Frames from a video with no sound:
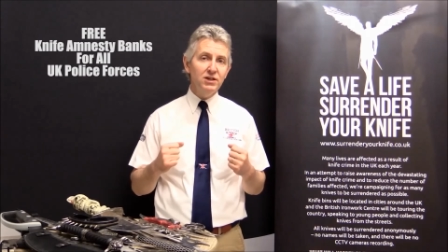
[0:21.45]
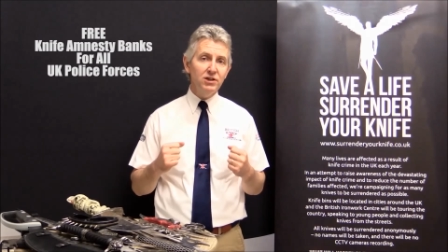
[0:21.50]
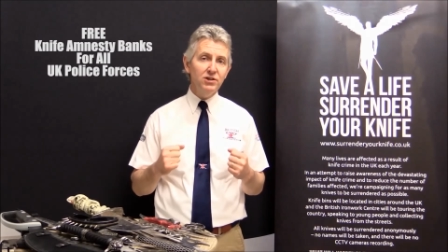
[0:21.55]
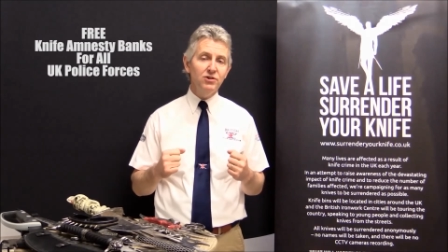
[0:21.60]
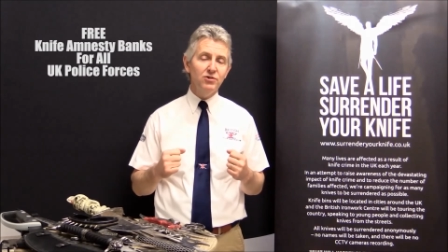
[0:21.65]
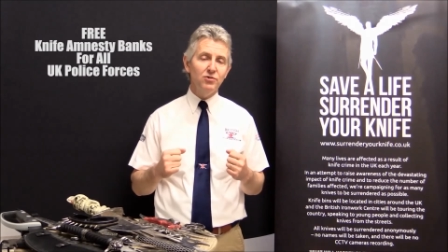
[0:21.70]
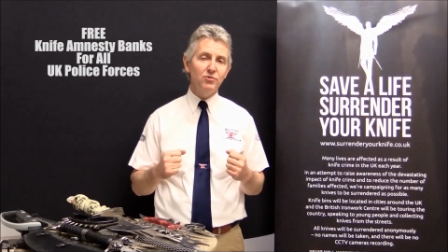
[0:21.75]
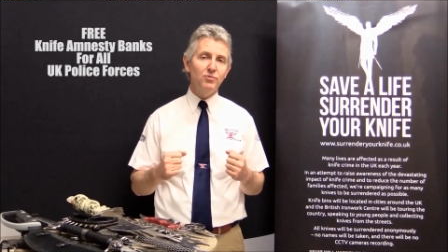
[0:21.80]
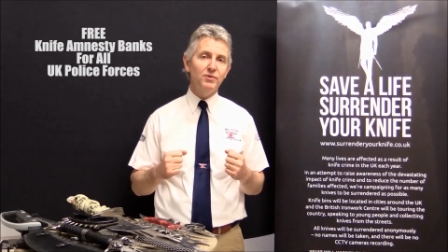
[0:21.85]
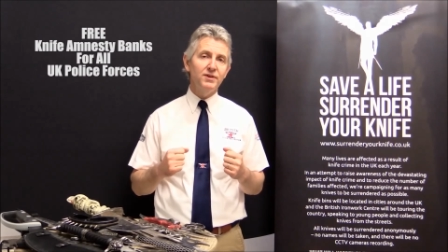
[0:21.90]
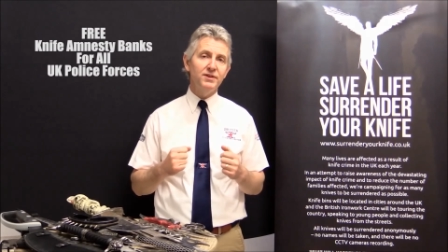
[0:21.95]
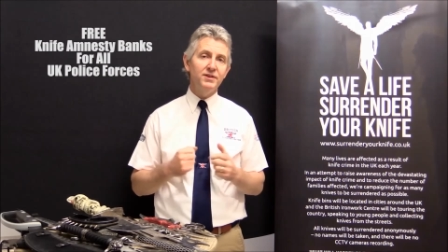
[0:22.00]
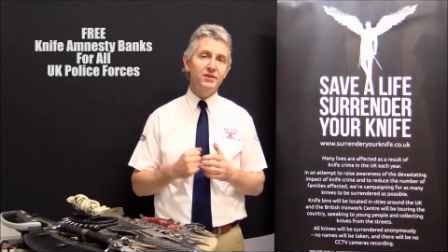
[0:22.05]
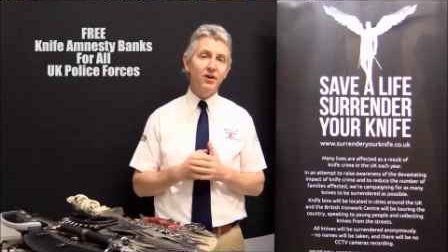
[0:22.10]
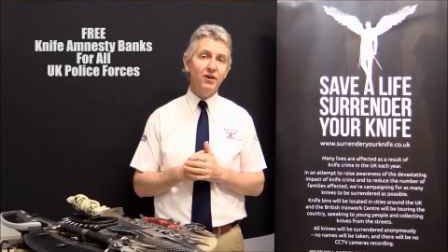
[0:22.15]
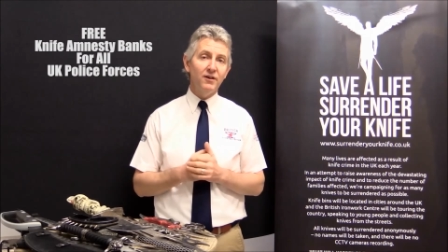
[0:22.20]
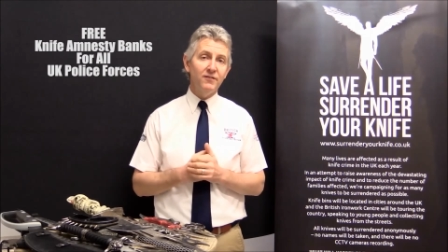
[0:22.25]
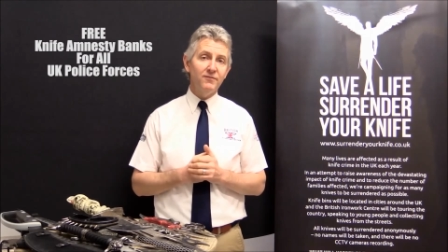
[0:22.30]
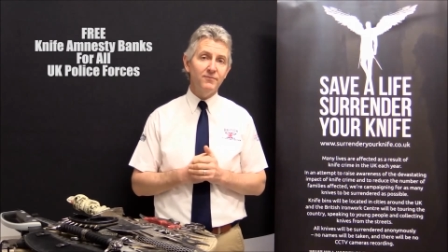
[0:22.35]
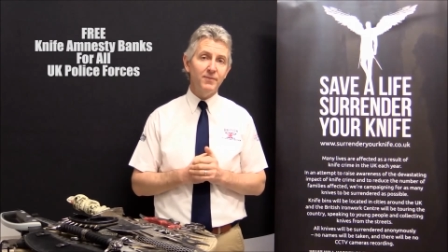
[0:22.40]
you with
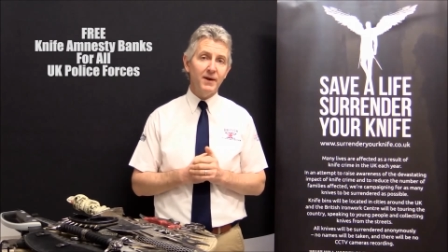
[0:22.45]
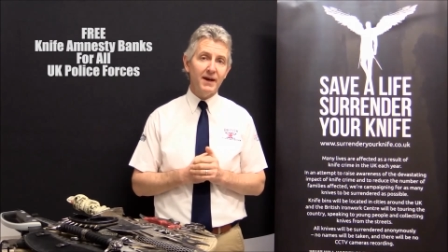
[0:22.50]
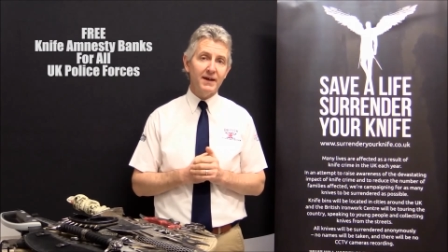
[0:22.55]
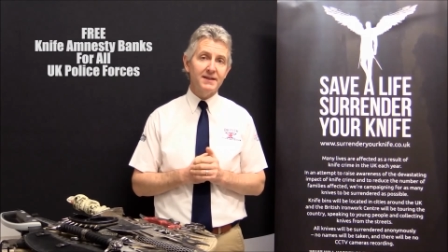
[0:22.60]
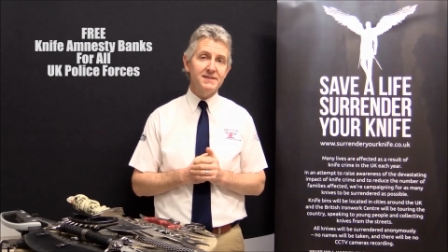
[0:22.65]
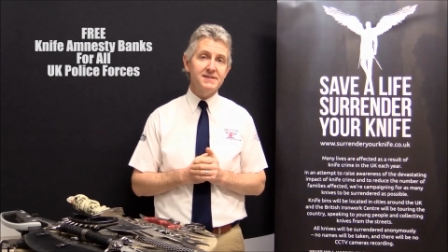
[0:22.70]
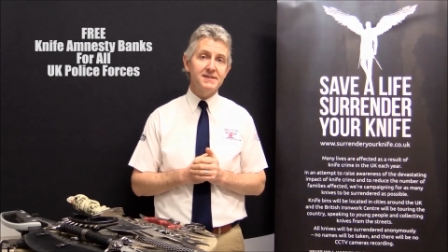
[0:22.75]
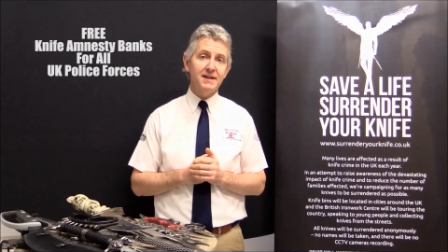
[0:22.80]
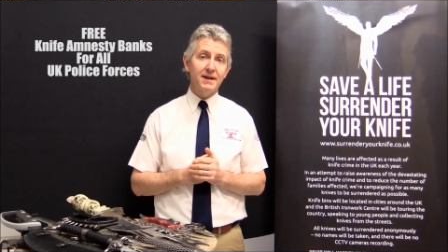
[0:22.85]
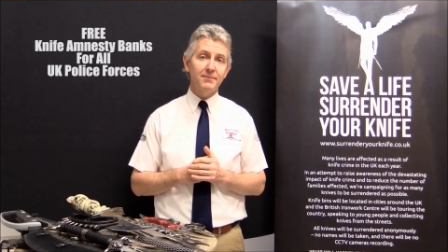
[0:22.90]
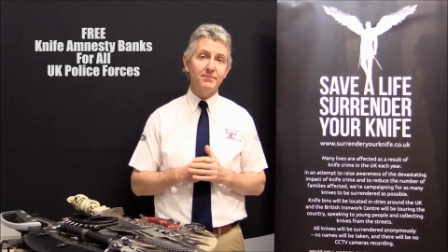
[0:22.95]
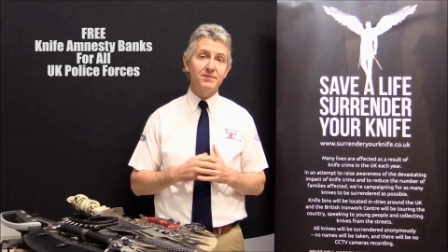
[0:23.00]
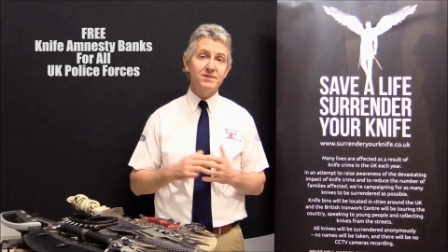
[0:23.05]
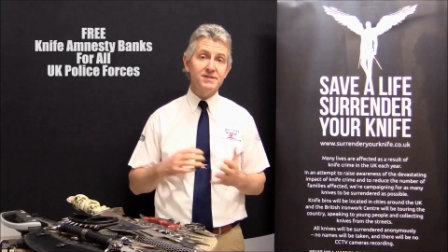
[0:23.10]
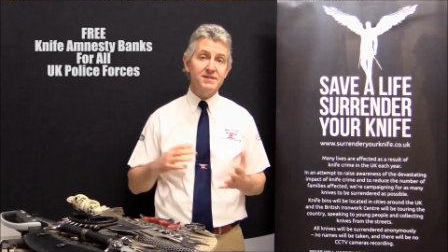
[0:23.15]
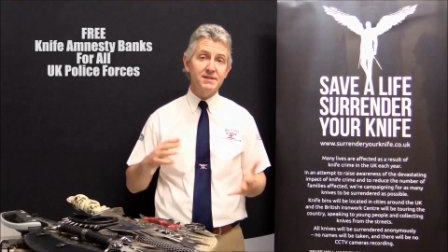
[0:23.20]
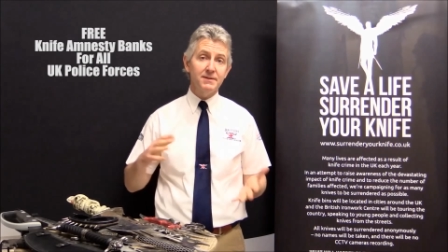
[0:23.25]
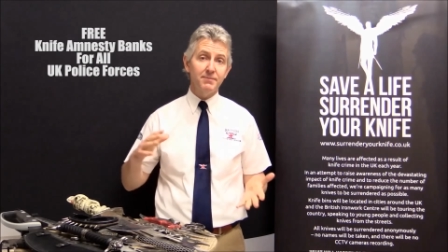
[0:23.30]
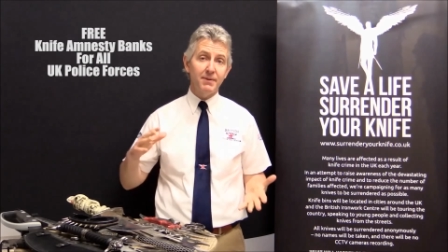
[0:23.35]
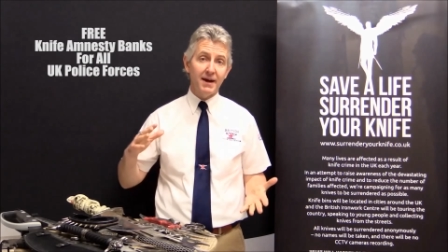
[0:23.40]
knife banks and
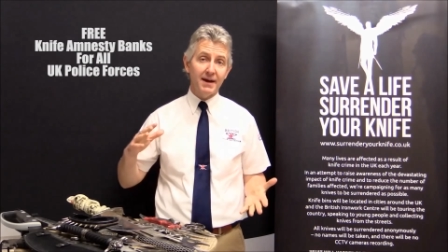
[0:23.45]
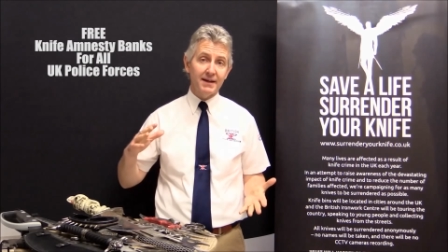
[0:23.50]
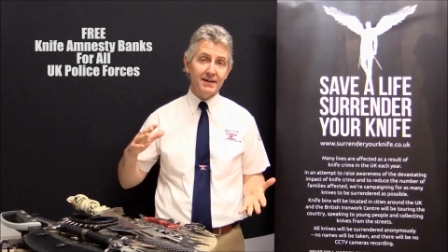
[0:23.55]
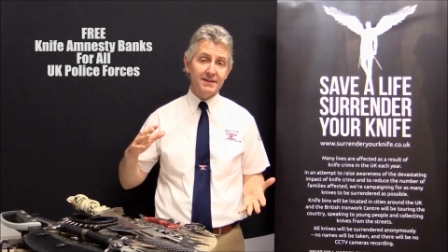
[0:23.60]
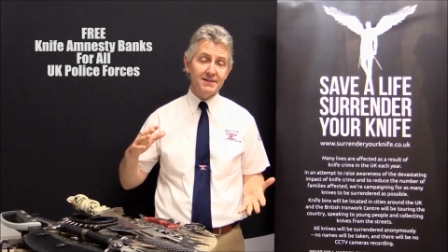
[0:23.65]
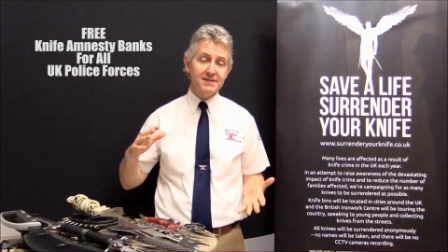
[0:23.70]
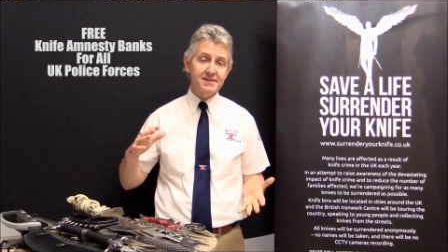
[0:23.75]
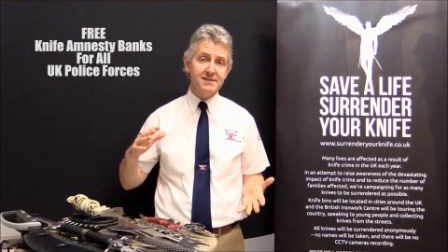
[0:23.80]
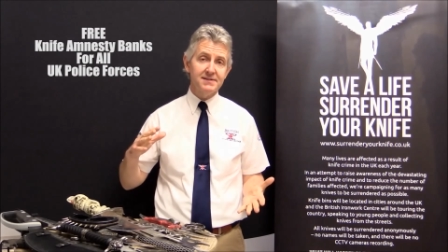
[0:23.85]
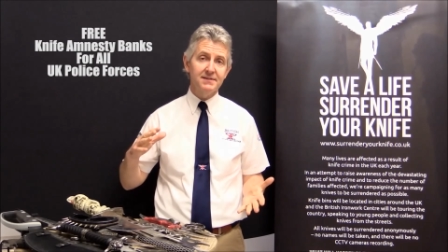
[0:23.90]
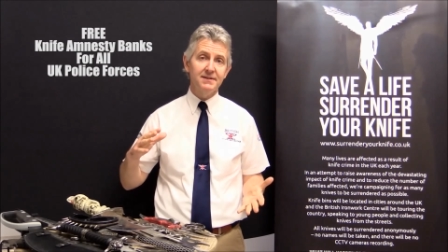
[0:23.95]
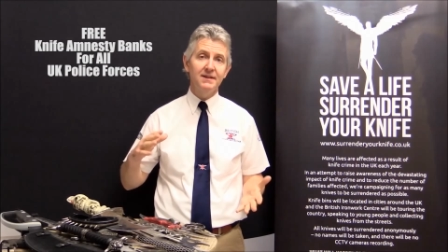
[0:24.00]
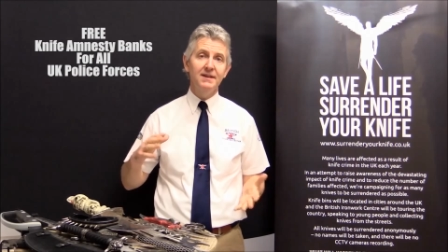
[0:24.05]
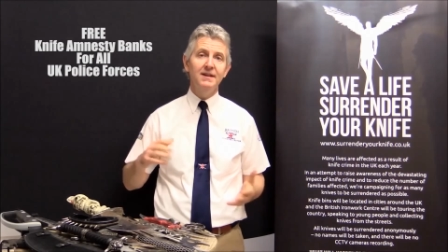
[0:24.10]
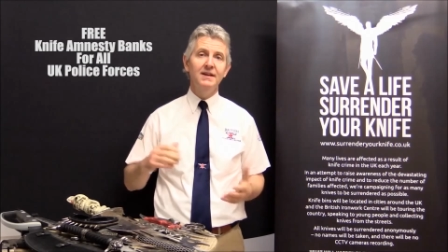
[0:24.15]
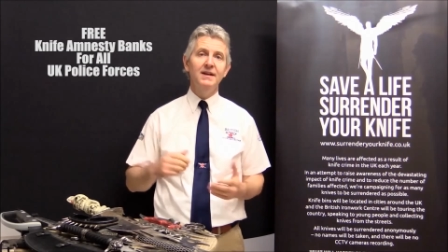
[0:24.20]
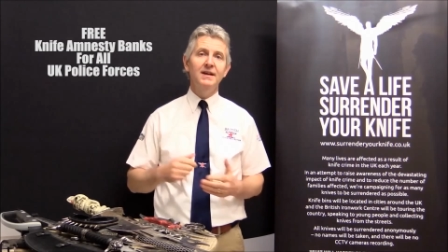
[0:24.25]
amnesty banks